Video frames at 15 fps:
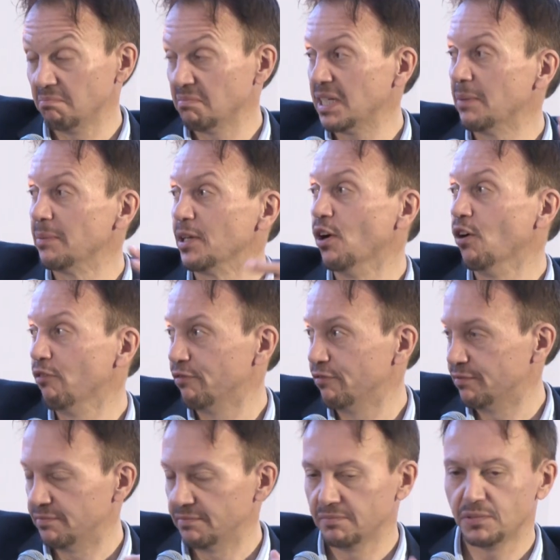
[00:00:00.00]
coming
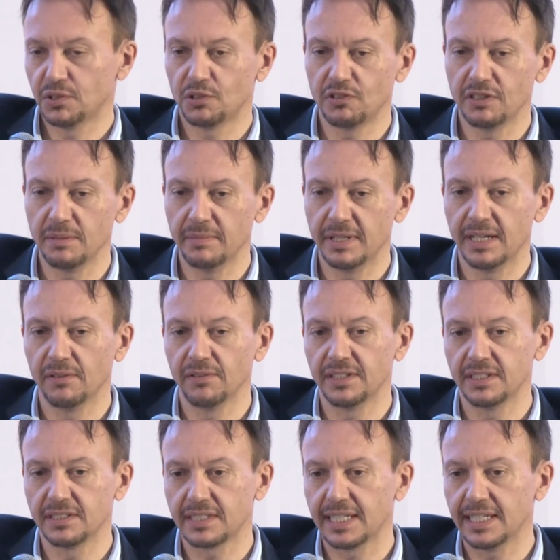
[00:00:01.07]
off stream now that
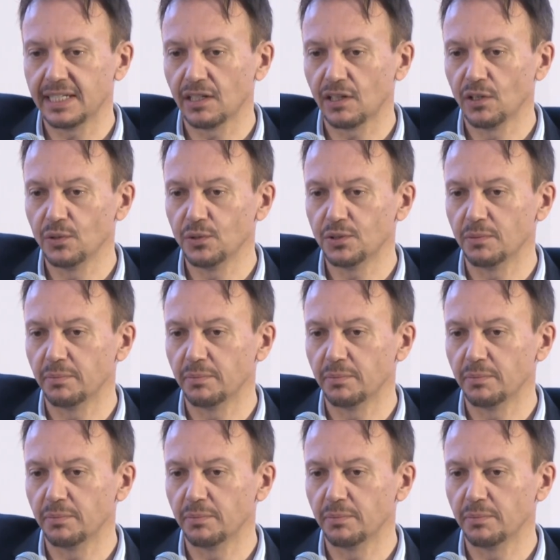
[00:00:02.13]
it's getting closer.